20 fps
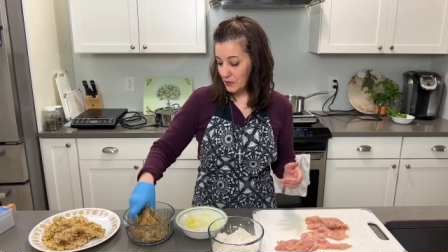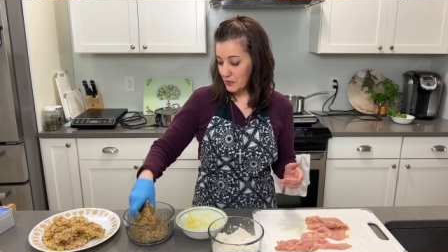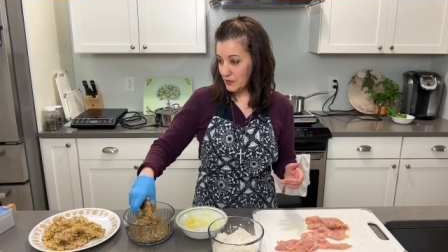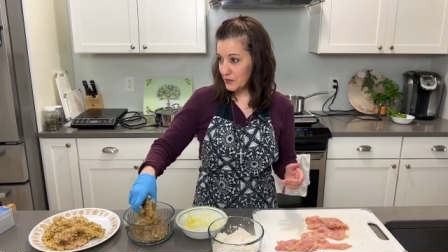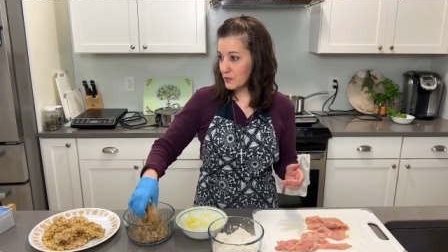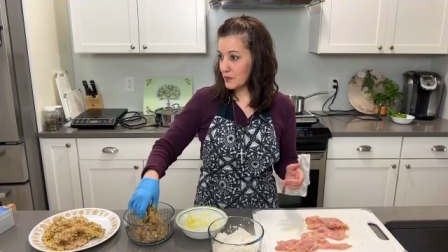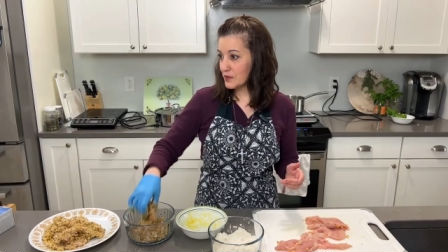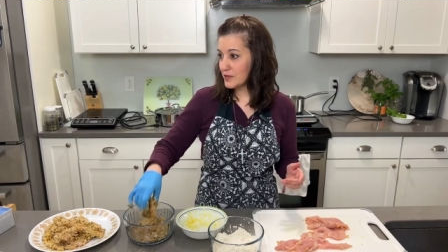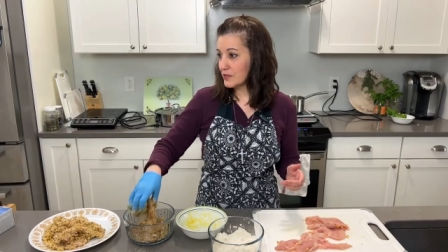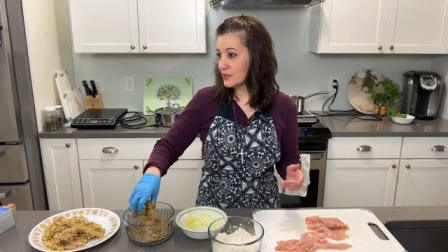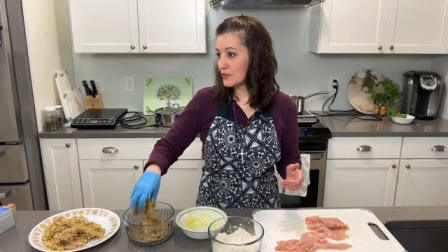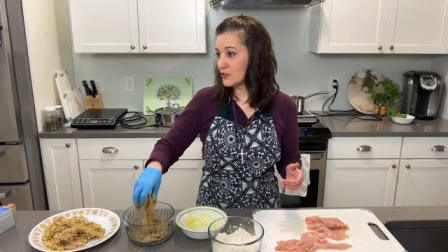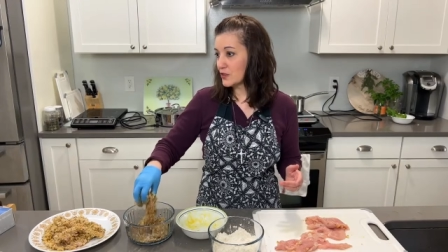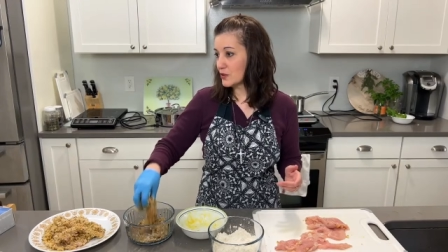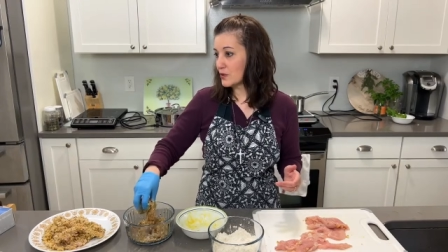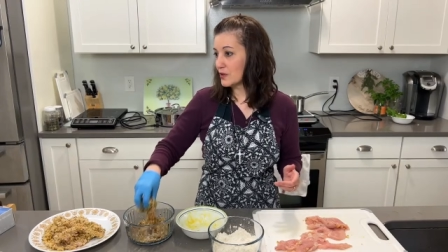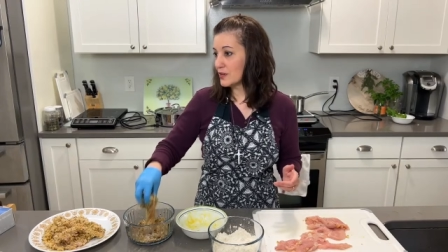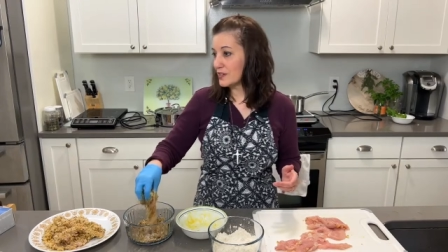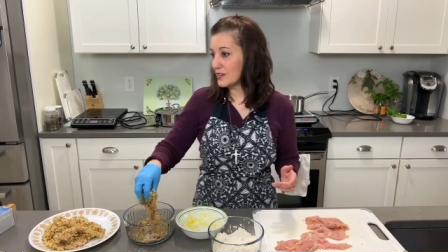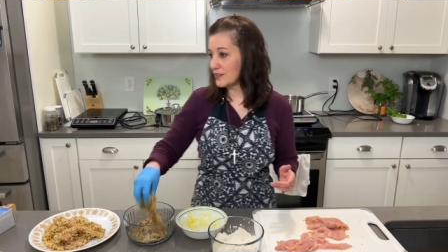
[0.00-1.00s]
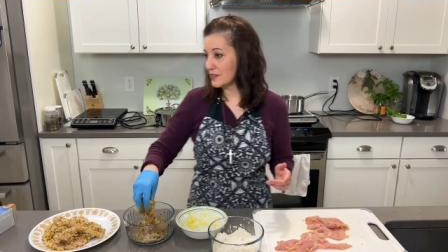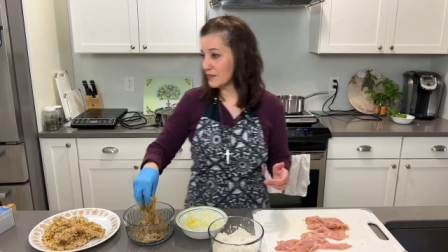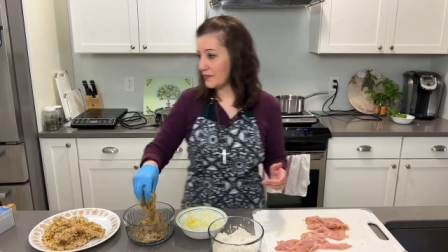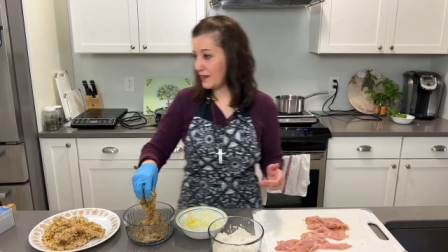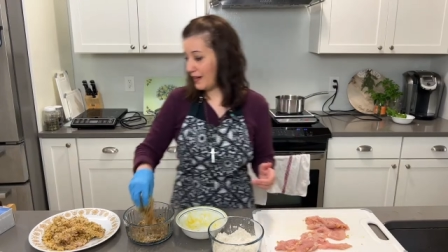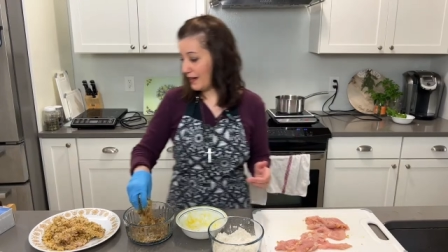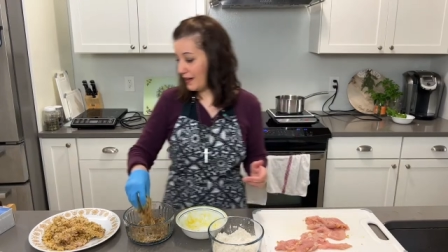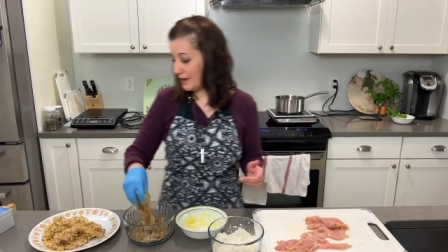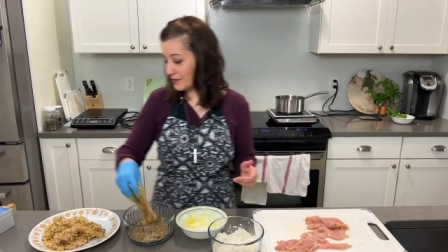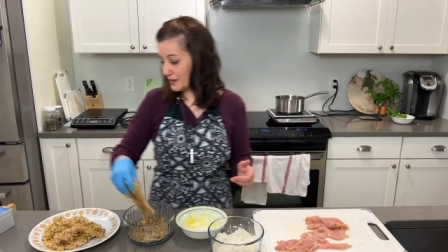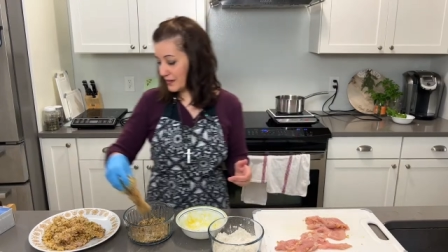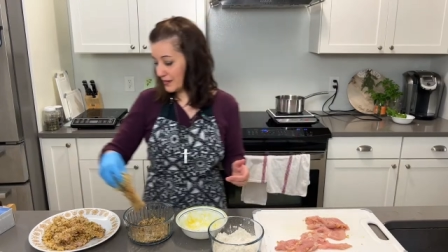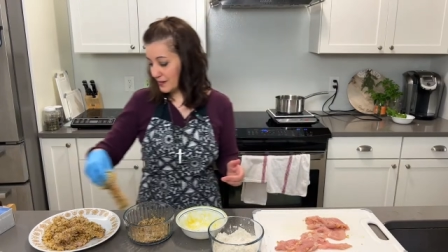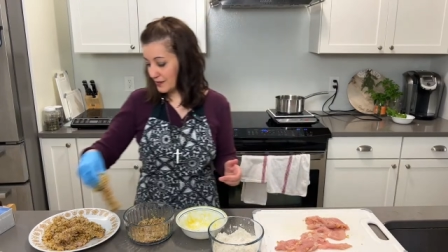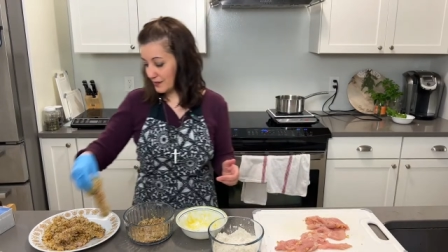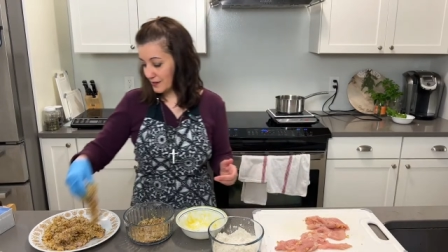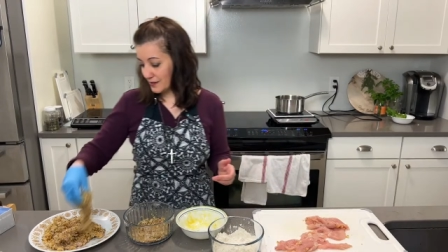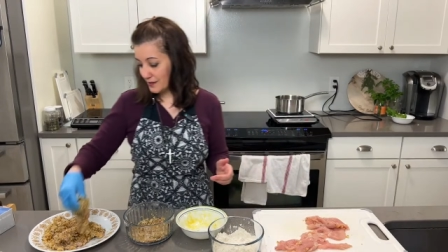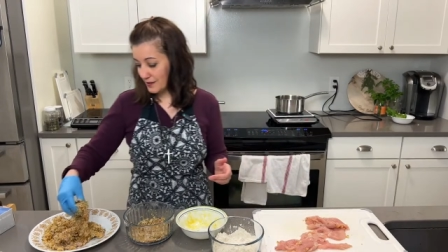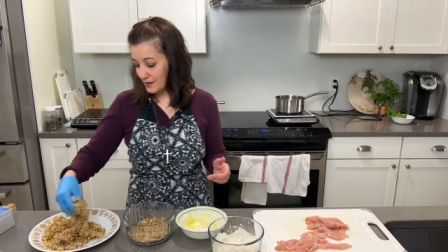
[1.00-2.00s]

one of the joys of having,